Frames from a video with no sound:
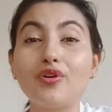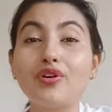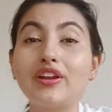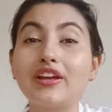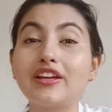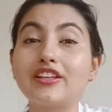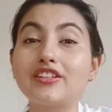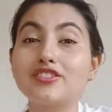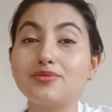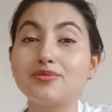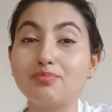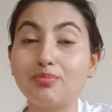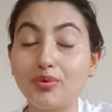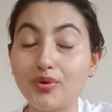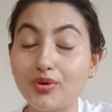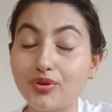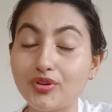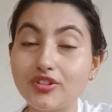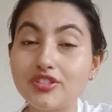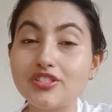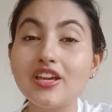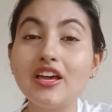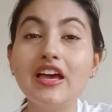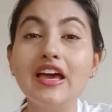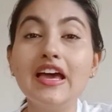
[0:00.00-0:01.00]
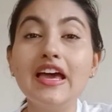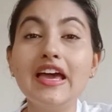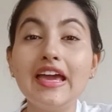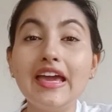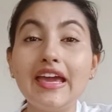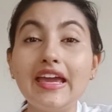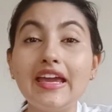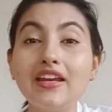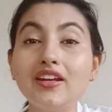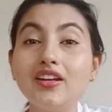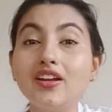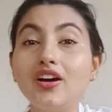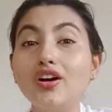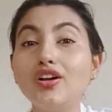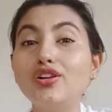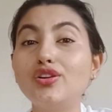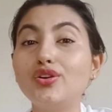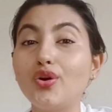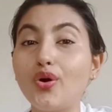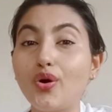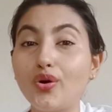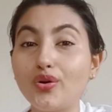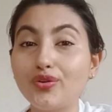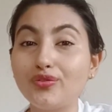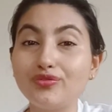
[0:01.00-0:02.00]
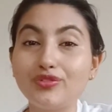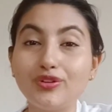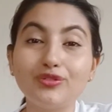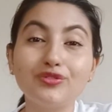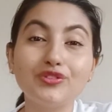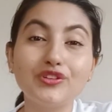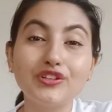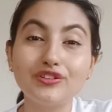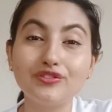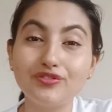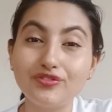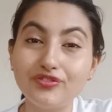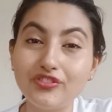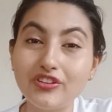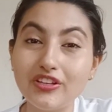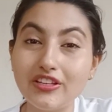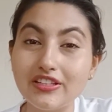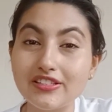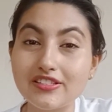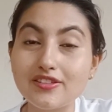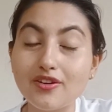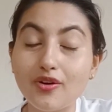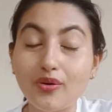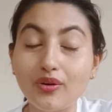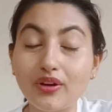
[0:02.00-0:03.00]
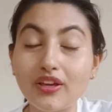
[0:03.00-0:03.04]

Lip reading: for experts in a lot of different fields.